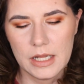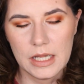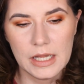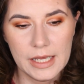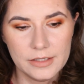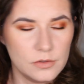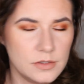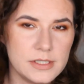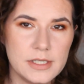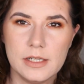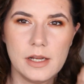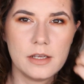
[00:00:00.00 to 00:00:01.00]
light on the
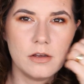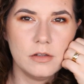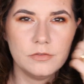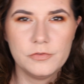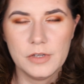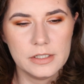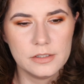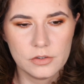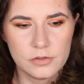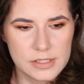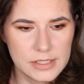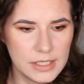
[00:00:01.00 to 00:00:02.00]
skin. I can't feel it
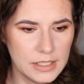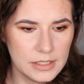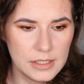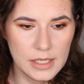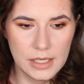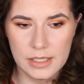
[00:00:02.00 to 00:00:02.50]
on the skin.